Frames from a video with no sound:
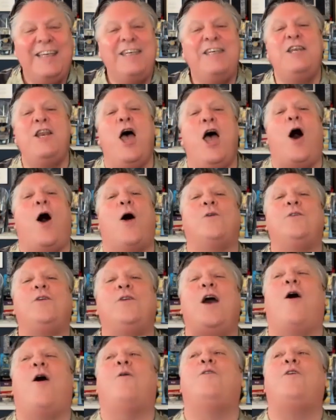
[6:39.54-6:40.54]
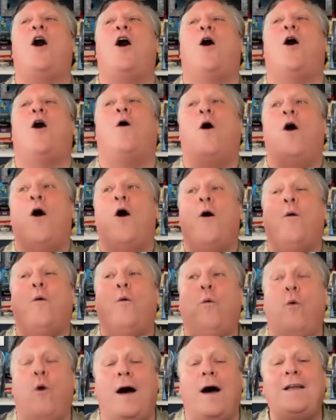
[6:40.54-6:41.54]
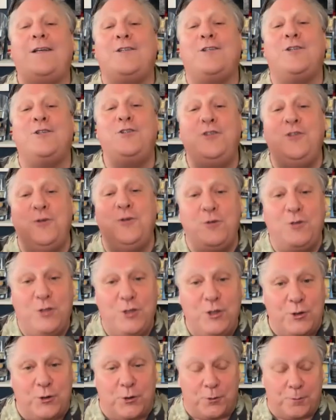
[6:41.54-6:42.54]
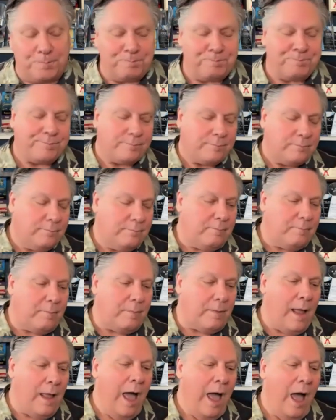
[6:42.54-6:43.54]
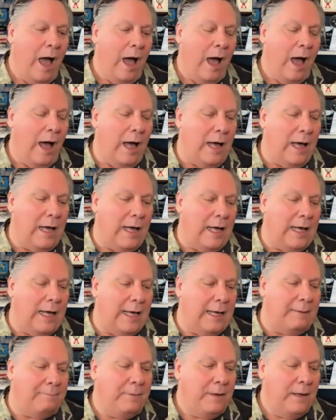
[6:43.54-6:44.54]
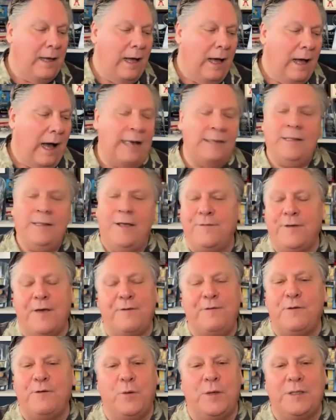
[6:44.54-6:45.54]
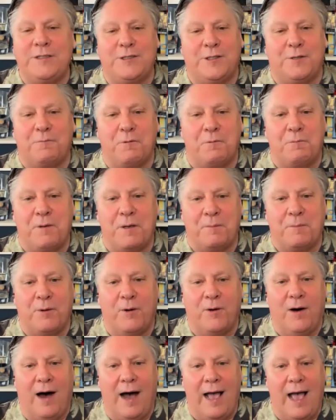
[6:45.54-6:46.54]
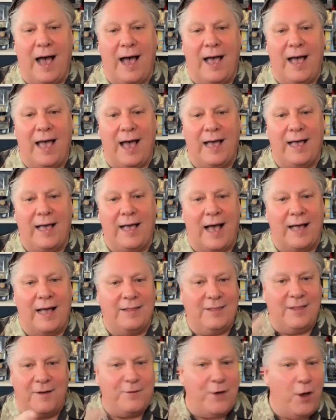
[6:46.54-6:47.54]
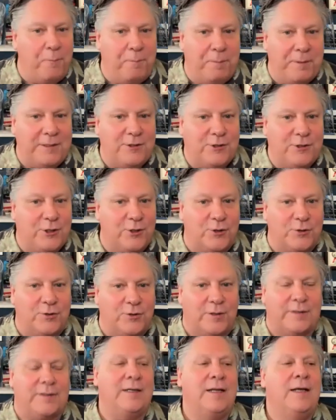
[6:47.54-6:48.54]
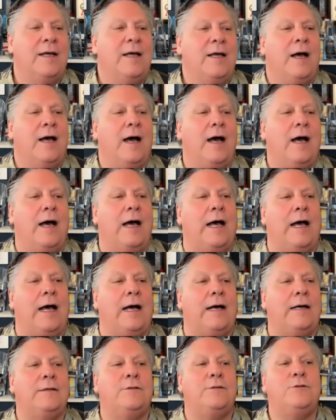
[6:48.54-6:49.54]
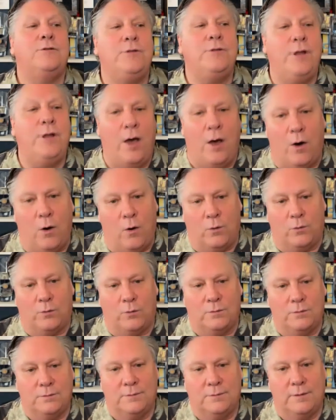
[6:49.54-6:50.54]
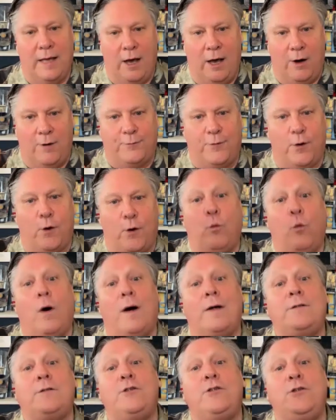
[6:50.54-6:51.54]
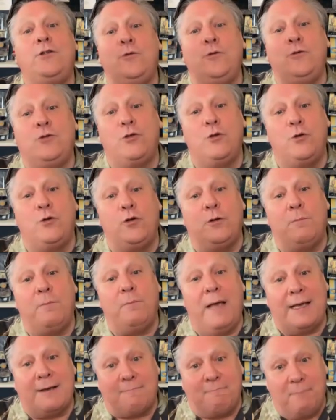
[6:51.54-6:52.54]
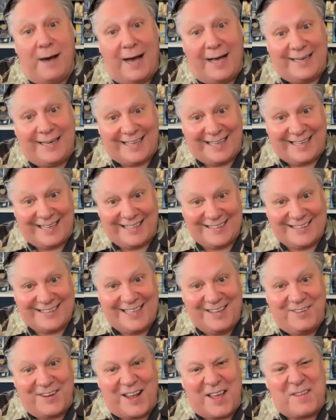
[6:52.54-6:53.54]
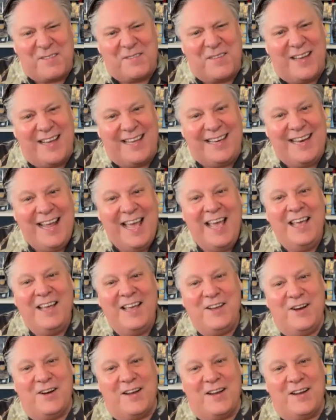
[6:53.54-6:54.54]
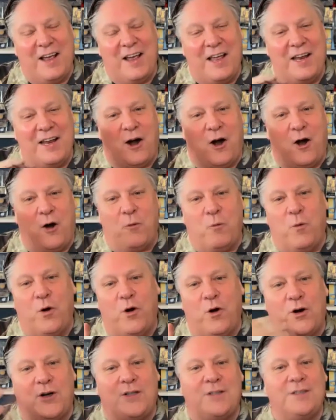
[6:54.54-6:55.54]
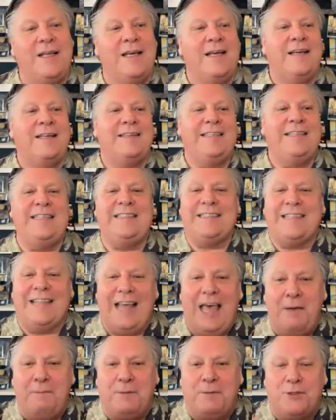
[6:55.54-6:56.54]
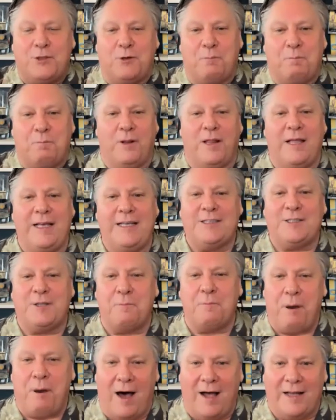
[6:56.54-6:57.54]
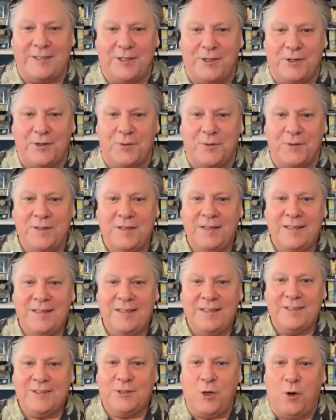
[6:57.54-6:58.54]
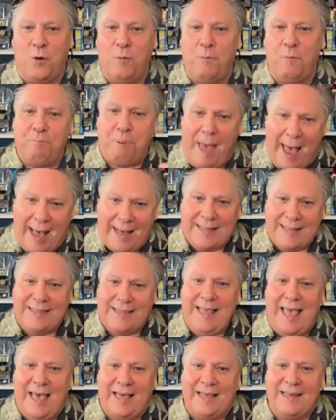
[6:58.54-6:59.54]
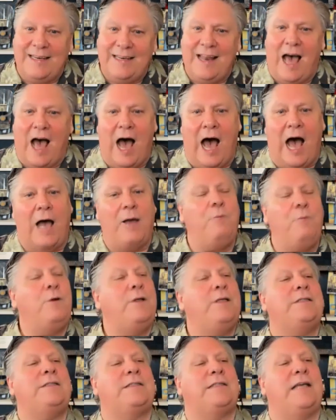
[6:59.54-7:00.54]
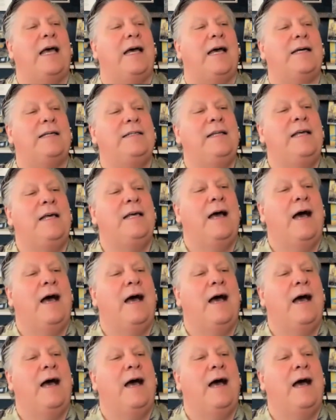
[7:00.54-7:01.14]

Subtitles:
No. What do you do? I love giving wisdom to people. I love helping children. No. Alpha, what do you do to make money? See what I mean? In our world, these labels are placed upon you. Exactly. So back then, I would have said,